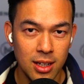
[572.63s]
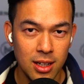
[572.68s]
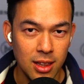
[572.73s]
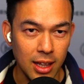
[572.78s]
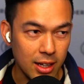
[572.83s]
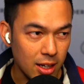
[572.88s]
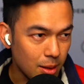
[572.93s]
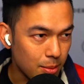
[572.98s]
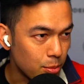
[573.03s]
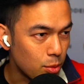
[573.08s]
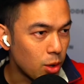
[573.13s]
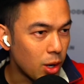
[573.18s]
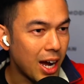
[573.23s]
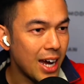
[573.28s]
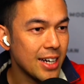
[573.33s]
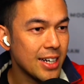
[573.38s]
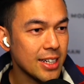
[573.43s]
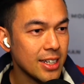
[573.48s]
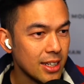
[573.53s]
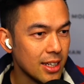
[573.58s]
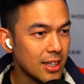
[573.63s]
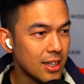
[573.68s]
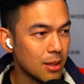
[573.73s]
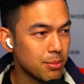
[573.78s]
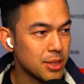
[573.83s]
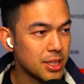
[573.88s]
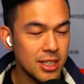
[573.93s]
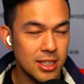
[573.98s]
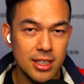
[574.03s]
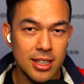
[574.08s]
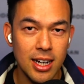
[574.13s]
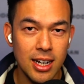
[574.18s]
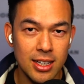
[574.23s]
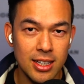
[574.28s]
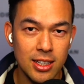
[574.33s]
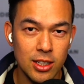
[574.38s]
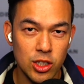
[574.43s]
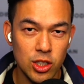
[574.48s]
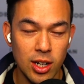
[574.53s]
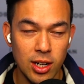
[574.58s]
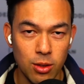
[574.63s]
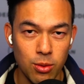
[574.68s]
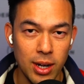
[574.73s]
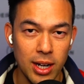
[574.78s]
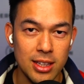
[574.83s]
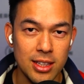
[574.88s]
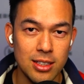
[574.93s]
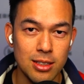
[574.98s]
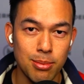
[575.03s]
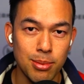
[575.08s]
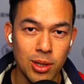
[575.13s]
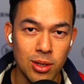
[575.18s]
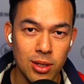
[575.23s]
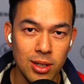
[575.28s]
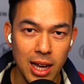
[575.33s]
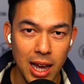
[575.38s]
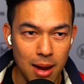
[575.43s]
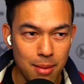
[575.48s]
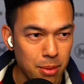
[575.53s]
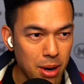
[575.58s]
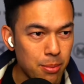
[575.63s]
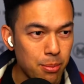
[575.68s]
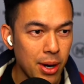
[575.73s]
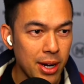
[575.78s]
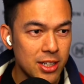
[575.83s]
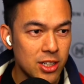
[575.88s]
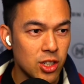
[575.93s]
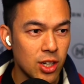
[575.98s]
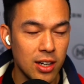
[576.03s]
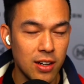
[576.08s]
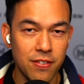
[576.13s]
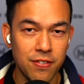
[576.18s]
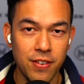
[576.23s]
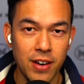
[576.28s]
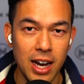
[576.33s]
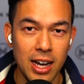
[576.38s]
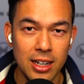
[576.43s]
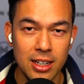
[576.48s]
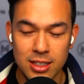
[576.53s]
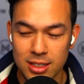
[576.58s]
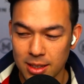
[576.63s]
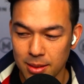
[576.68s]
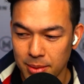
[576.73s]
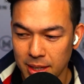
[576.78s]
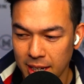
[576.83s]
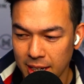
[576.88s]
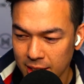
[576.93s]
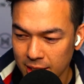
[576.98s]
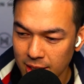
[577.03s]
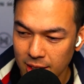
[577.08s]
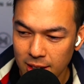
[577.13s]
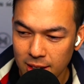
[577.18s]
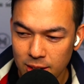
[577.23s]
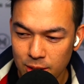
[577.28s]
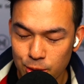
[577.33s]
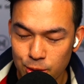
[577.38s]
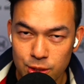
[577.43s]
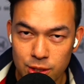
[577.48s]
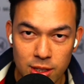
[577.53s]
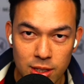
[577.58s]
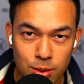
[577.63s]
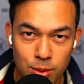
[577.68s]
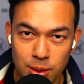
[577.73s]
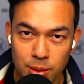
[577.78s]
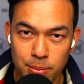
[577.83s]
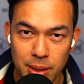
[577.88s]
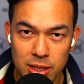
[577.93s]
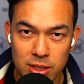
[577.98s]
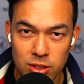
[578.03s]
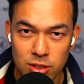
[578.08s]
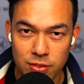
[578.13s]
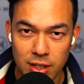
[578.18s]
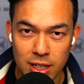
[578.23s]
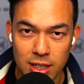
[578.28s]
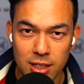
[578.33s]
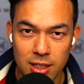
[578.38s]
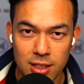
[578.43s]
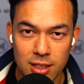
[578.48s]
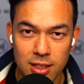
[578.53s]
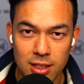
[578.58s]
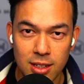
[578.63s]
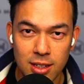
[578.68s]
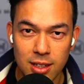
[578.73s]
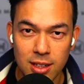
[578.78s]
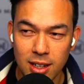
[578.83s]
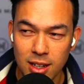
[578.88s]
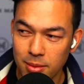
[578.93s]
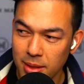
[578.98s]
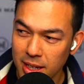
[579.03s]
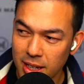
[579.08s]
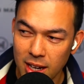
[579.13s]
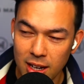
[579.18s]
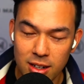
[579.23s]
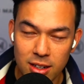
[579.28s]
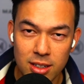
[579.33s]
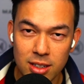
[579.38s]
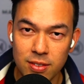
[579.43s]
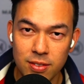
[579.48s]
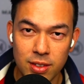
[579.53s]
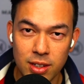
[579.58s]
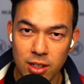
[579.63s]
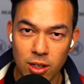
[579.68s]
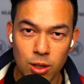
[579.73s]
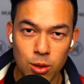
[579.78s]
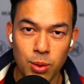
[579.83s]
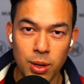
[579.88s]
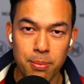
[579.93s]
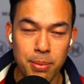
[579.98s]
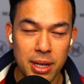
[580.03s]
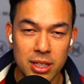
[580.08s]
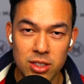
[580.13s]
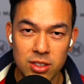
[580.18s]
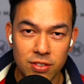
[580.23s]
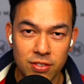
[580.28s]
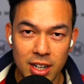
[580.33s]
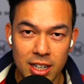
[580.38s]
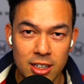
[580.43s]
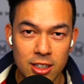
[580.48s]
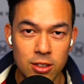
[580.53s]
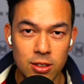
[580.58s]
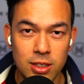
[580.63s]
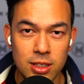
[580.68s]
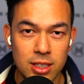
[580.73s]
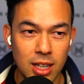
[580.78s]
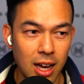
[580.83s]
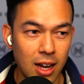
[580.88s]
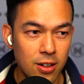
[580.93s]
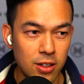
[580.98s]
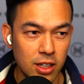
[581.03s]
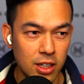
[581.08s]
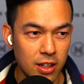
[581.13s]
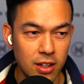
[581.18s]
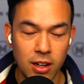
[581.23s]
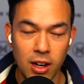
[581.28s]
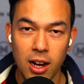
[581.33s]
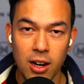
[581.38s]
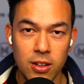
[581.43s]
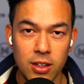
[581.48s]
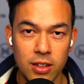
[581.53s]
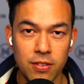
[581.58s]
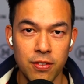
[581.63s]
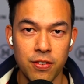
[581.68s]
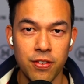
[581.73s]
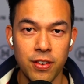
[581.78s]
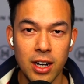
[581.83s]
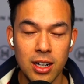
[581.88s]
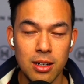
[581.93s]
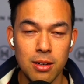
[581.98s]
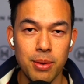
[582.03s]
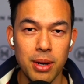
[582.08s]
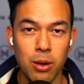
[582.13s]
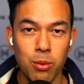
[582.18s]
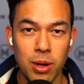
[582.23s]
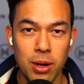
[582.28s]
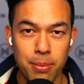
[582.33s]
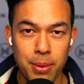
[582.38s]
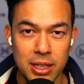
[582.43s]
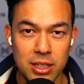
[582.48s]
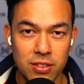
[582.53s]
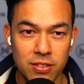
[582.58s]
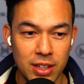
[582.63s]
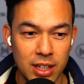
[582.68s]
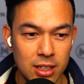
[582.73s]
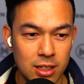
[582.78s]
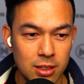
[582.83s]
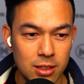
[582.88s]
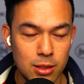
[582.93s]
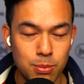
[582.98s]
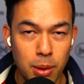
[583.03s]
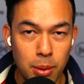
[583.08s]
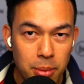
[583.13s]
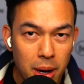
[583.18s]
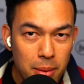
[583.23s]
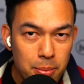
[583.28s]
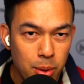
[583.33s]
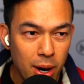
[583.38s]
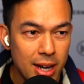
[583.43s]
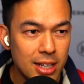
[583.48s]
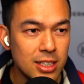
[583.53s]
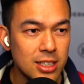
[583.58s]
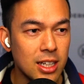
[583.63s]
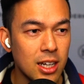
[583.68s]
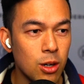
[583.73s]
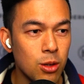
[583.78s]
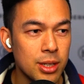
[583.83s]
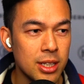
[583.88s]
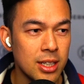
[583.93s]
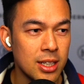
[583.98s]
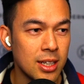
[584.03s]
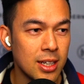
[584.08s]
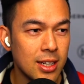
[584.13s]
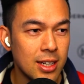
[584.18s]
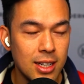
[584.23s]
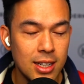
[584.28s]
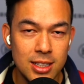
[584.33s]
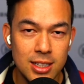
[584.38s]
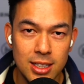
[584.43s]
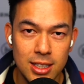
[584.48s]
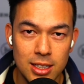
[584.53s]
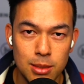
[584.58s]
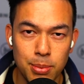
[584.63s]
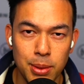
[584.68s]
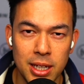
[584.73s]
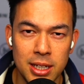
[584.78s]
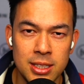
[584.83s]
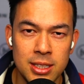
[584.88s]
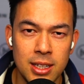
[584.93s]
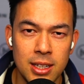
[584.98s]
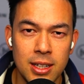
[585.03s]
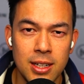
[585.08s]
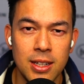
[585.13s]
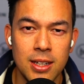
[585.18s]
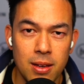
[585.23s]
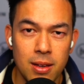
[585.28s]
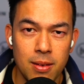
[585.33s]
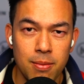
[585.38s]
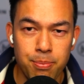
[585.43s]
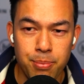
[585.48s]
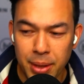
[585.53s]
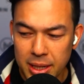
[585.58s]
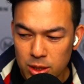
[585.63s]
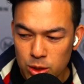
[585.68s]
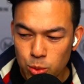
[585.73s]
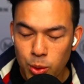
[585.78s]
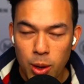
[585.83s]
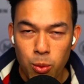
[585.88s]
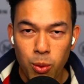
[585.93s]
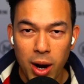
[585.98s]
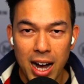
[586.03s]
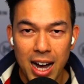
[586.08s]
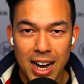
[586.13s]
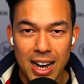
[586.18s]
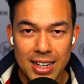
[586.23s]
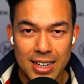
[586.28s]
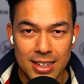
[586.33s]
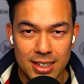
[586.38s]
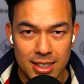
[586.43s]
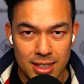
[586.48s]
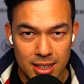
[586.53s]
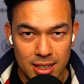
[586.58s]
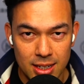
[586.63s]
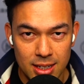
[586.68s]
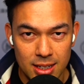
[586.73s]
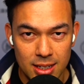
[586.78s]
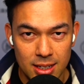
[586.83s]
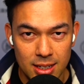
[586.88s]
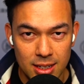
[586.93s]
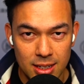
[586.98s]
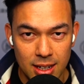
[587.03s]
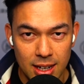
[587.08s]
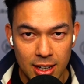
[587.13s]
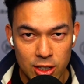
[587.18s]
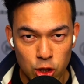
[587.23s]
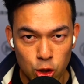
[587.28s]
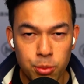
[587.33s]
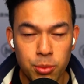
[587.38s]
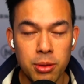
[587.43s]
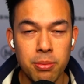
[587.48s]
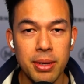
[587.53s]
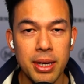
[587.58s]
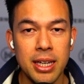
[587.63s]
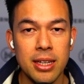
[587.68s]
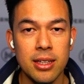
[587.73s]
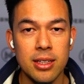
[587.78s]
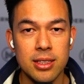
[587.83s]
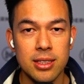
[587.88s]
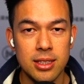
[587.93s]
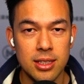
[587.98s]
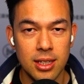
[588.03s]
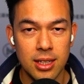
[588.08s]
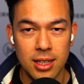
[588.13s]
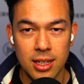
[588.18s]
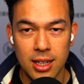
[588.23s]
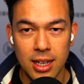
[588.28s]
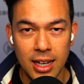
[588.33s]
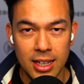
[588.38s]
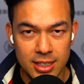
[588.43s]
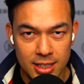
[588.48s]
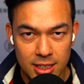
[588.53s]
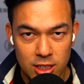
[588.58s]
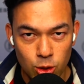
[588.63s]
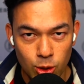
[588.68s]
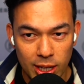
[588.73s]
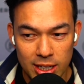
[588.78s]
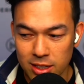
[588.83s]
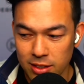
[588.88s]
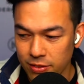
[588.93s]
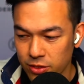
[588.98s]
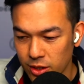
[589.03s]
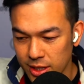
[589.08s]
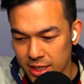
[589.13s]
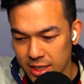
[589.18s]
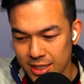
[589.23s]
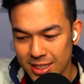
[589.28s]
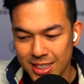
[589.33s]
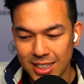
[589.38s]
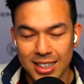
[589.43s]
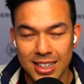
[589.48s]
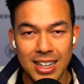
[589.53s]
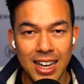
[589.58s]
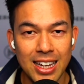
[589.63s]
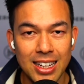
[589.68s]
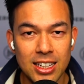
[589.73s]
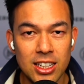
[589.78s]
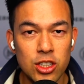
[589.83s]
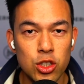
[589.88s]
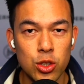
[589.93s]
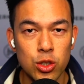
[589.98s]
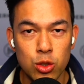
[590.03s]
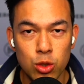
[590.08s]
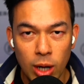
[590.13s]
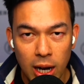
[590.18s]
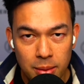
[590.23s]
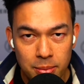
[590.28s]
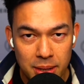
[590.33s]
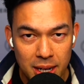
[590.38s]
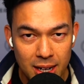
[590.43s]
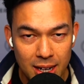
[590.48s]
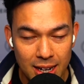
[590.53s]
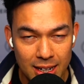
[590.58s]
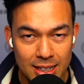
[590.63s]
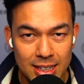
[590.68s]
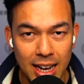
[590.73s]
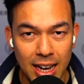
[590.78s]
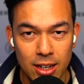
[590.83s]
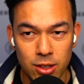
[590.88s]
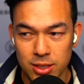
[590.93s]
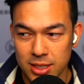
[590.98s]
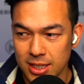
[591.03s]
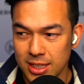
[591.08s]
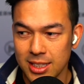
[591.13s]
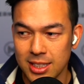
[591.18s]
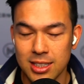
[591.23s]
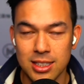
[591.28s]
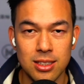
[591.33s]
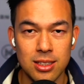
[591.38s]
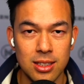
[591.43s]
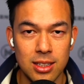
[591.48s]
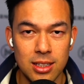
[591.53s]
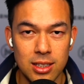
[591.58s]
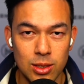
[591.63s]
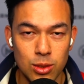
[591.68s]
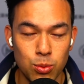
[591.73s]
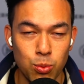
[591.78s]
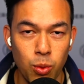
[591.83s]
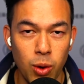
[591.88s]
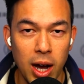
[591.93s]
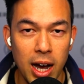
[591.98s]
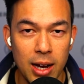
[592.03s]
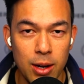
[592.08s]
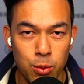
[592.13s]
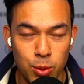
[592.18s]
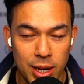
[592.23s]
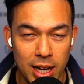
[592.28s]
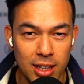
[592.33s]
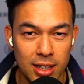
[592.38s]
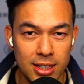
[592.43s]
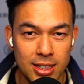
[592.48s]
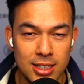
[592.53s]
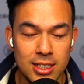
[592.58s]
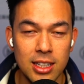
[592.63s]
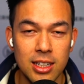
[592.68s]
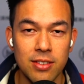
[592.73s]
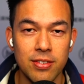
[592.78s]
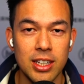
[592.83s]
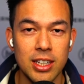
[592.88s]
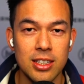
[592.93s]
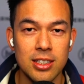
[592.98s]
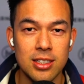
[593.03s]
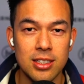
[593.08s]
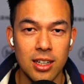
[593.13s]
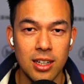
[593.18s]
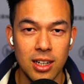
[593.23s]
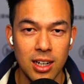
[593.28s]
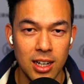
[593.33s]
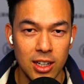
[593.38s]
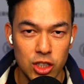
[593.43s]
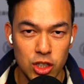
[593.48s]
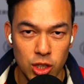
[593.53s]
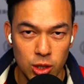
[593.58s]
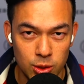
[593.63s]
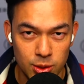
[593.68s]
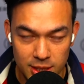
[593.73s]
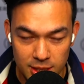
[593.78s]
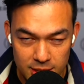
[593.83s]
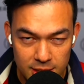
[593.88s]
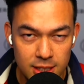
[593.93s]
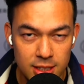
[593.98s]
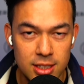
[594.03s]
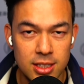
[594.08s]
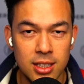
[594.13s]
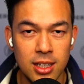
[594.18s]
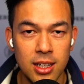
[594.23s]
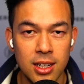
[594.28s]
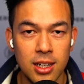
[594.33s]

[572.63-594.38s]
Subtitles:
Like, I'm sitting down here trying to write this book, and my brain's trying to fight, because I'm like, who's going to win Pennsylvania? I'm like, I don't even know where Pennsylvania is. I don't give a fuck about where Pennsylvania is, but my brain's going into this place, because we're wired as human beings, as interactive creatures, to get into drama and chaos. This is why reality TV shows exist.